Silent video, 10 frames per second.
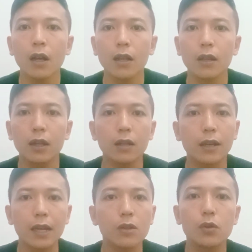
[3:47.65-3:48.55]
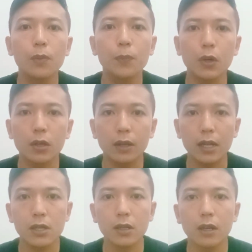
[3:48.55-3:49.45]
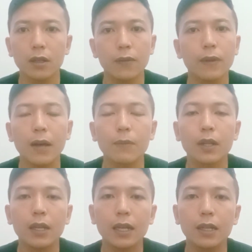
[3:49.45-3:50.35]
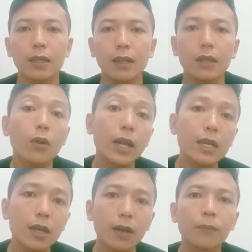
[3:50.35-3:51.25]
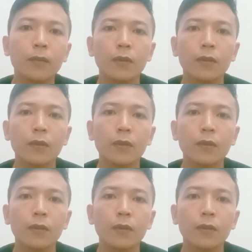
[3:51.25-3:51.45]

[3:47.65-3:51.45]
that can support national development in Indonesia.